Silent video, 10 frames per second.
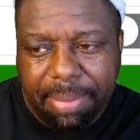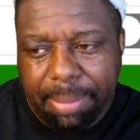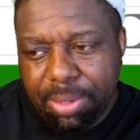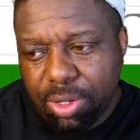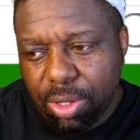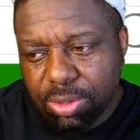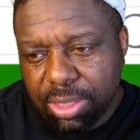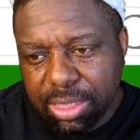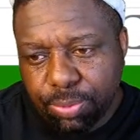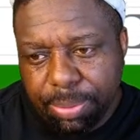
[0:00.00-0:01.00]
Maybe you go
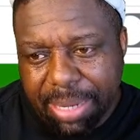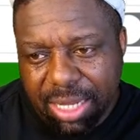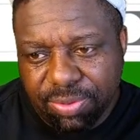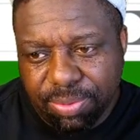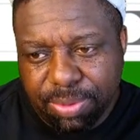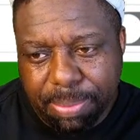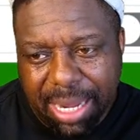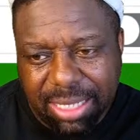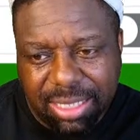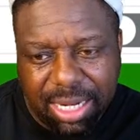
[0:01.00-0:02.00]
6 rebounds for
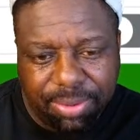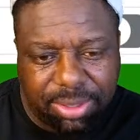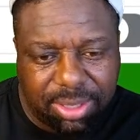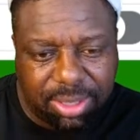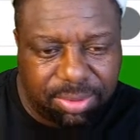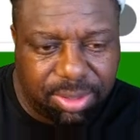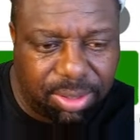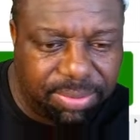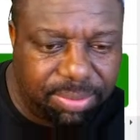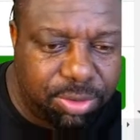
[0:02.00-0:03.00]
Tobias Harris and
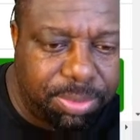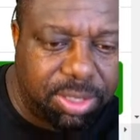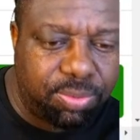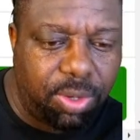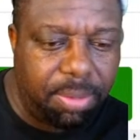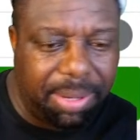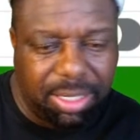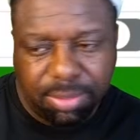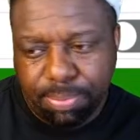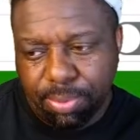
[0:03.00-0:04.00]
don't even too much worry
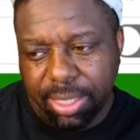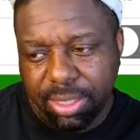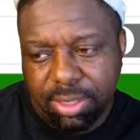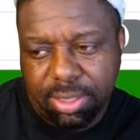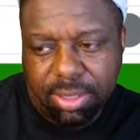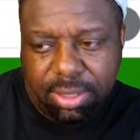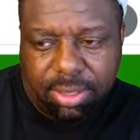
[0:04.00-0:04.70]
about his points.